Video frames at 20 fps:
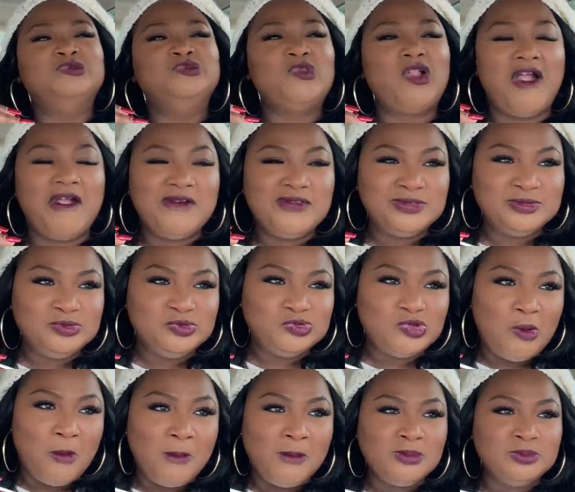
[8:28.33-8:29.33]

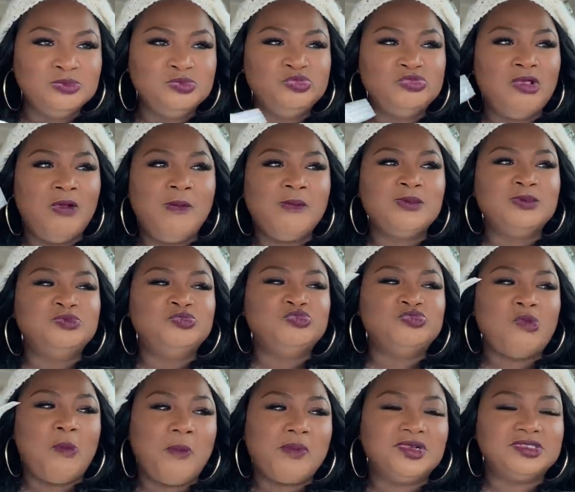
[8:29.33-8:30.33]
And
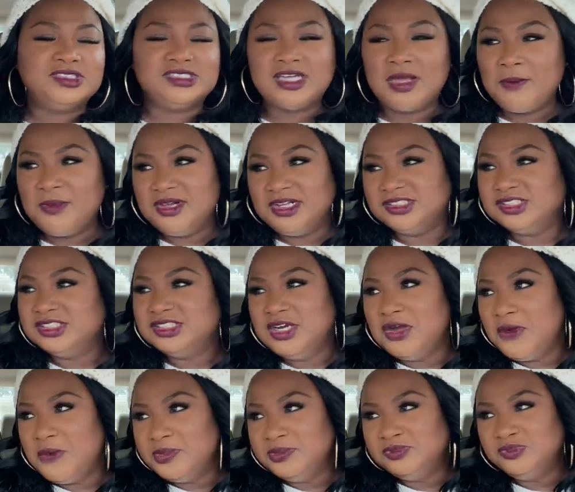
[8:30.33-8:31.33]
I'd be like,
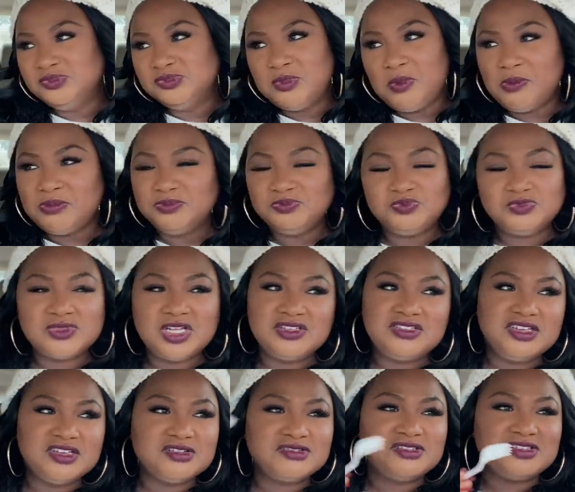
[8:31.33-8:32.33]
no, I'll
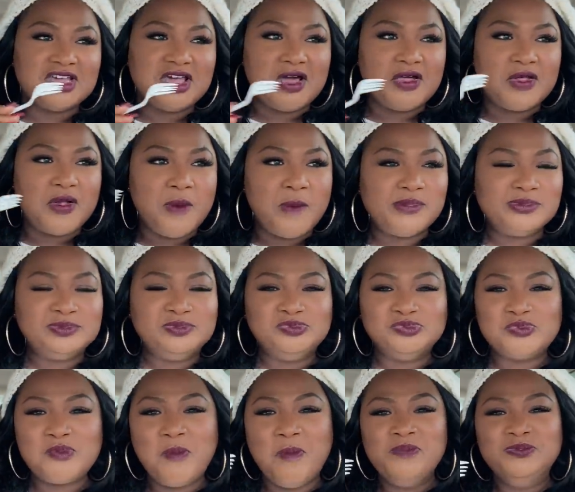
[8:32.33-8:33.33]
take a salad.
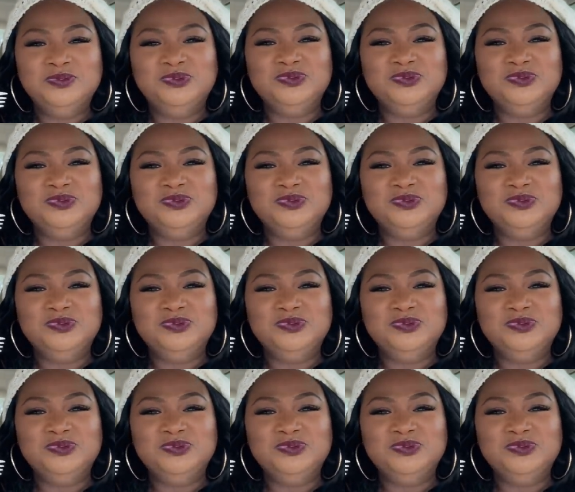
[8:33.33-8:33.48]
mm,